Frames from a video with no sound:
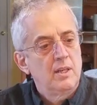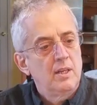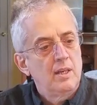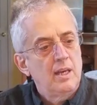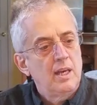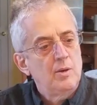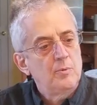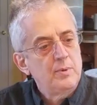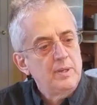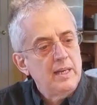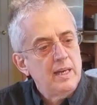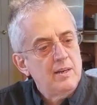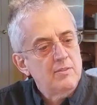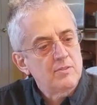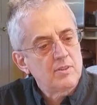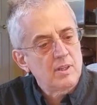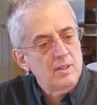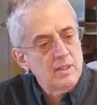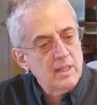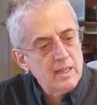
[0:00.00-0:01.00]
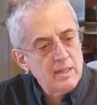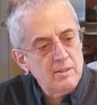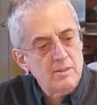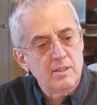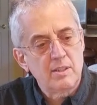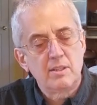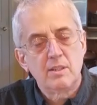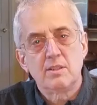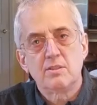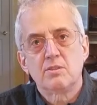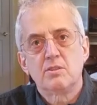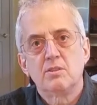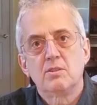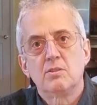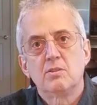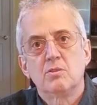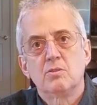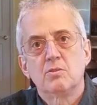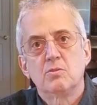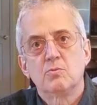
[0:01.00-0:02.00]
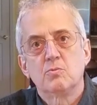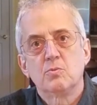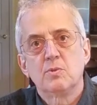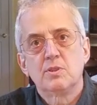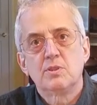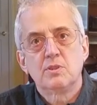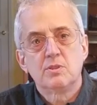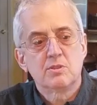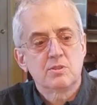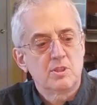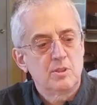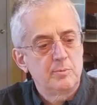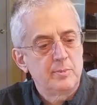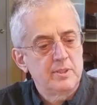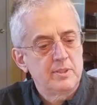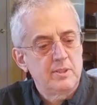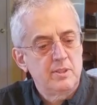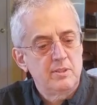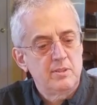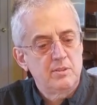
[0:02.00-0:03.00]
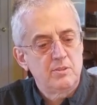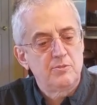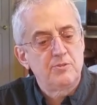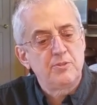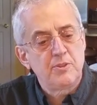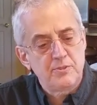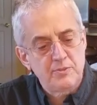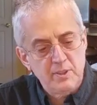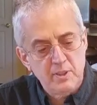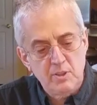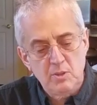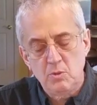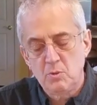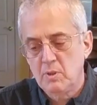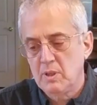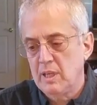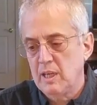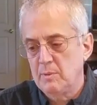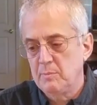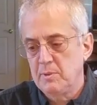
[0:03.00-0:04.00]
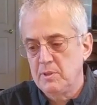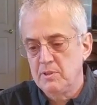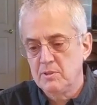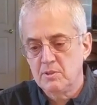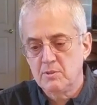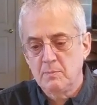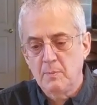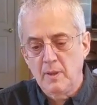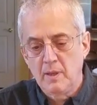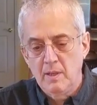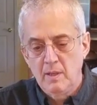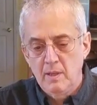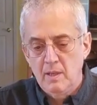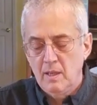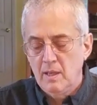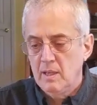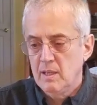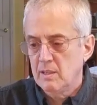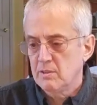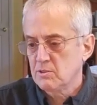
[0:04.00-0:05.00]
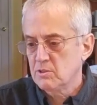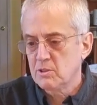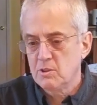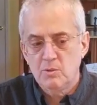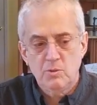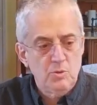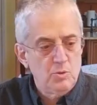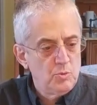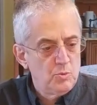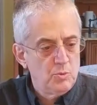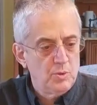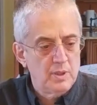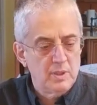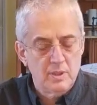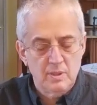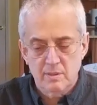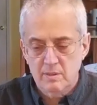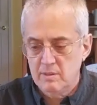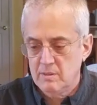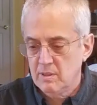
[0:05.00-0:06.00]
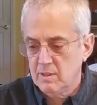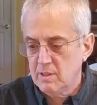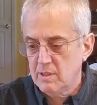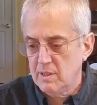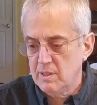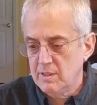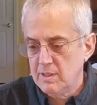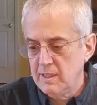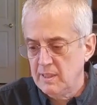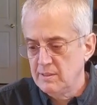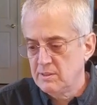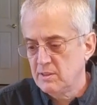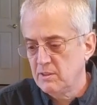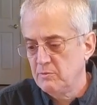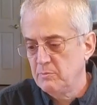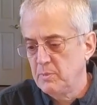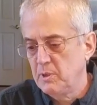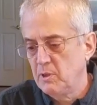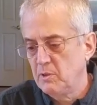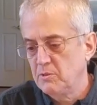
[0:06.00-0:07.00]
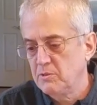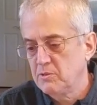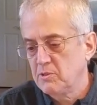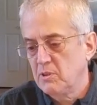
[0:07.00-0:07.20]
And we have the lettered edition, which is limited to 52 copies. And I'll show you the contents of both.